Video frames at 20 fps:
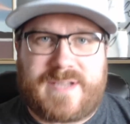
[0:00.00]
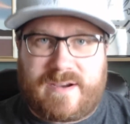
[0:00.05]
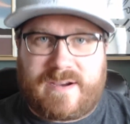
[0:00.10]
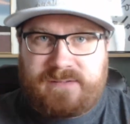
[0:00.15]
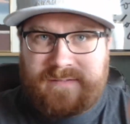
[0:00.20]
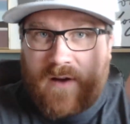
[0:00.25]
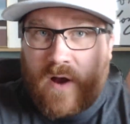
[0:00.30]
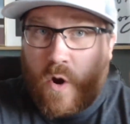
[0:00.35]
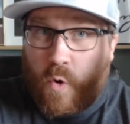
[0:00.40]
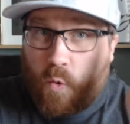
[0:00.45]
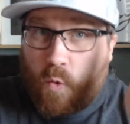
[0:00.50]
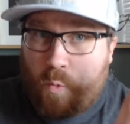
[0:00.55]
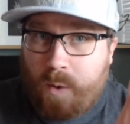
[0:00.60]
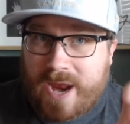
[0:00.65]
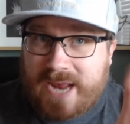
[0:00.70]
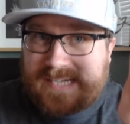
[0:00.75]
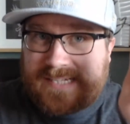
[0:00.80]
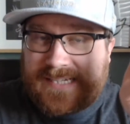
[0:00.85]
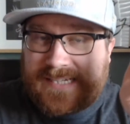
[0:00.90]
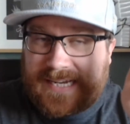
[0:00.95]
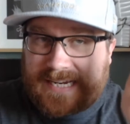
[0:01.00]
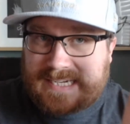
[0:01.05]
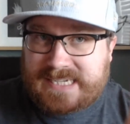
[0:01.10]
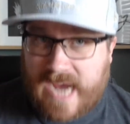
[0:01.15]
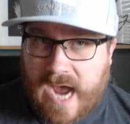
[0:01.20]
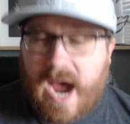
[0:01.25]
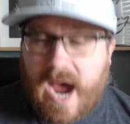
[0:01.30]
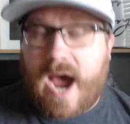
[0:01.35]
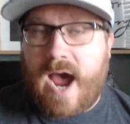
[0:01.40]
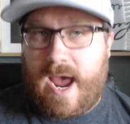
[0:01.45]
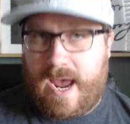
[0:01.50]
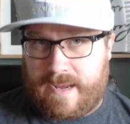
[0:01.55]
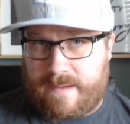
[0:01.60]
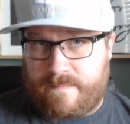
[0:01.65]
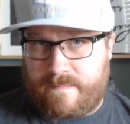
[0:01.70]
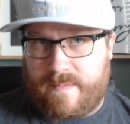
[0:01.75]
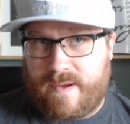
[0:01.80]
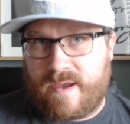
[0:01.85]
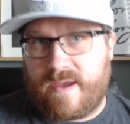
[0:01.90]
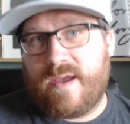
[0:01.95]
of wasting
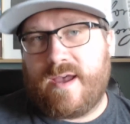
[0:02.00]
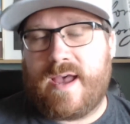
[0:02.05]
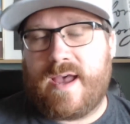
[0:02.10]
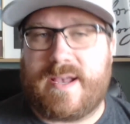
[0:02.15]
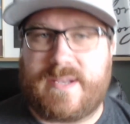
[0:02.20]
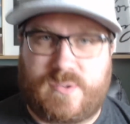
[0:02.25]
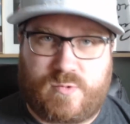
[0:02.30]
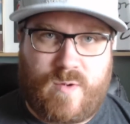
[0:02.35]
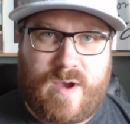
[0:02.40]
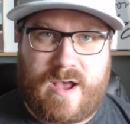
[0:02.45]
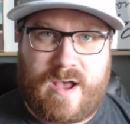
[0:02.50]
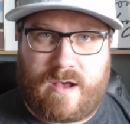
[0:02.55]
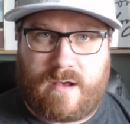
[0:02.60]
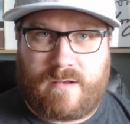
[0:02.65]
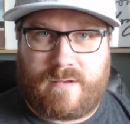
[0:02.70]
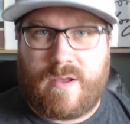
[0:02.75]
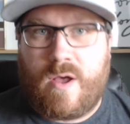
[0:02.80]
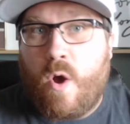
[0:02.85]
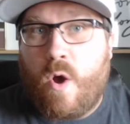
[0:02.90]
time as well.